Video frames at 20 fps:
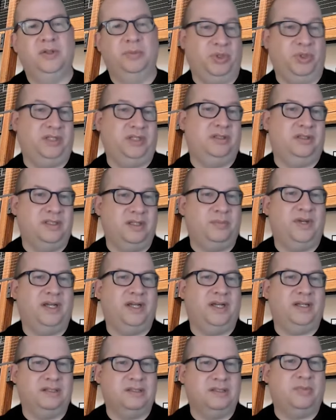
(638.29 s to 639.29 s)
the places that
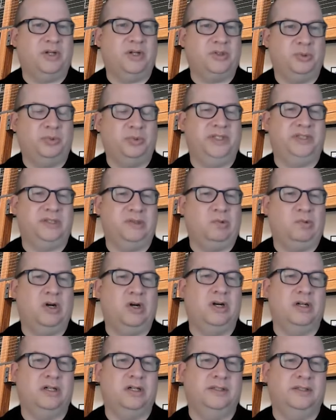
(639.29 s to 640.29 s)
make it a special place to
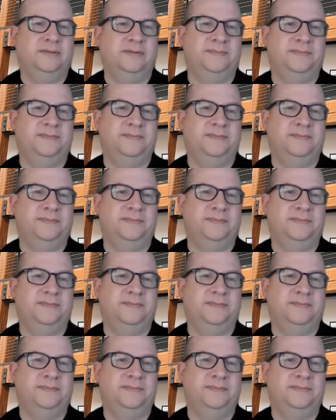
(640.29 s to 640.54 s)
work.